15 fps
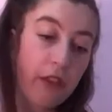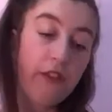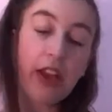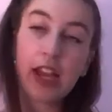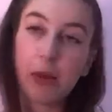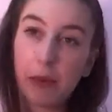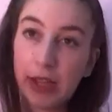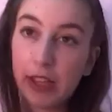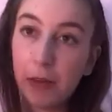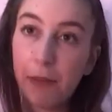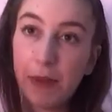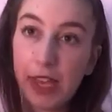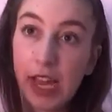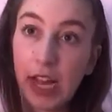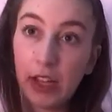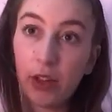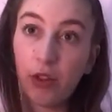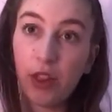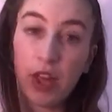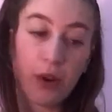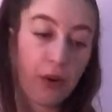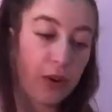Recommended piano
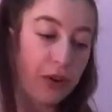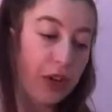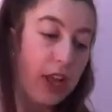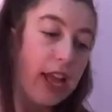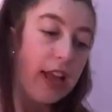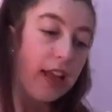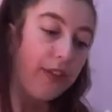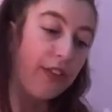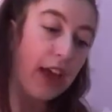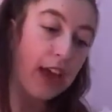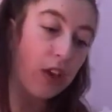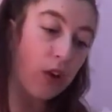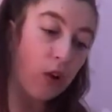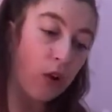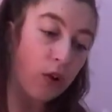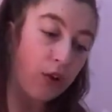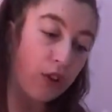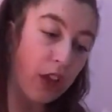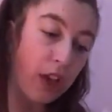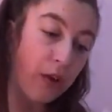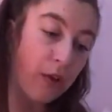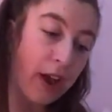though. They
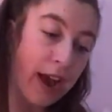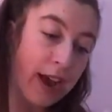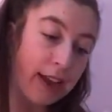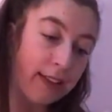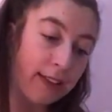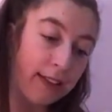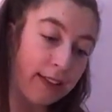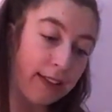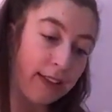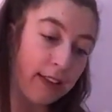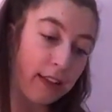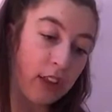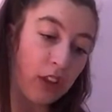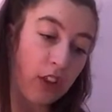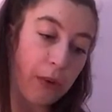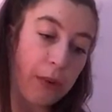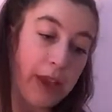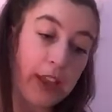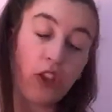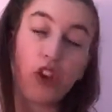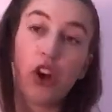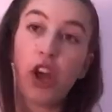also asked to do
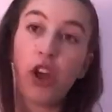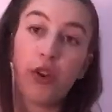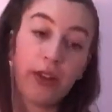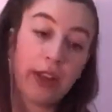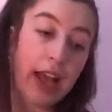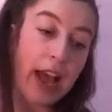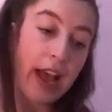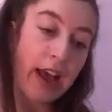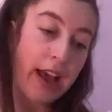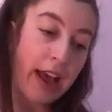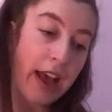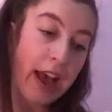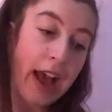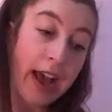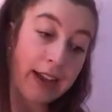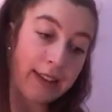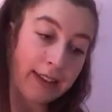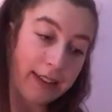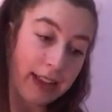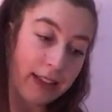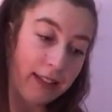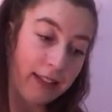it in your own
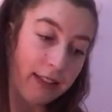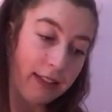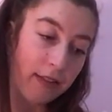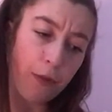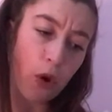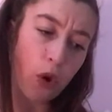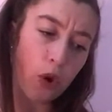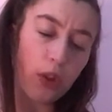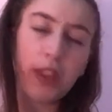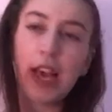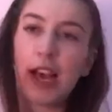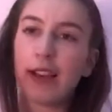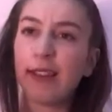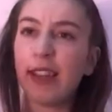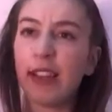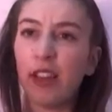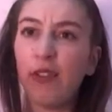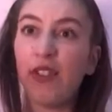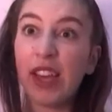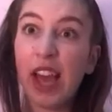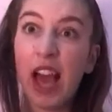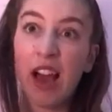accent, or the accent
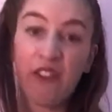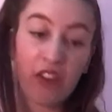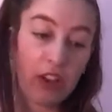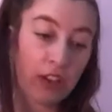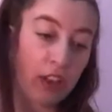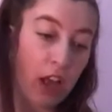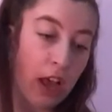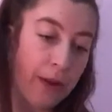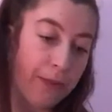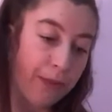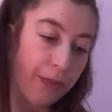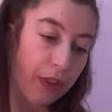of your character.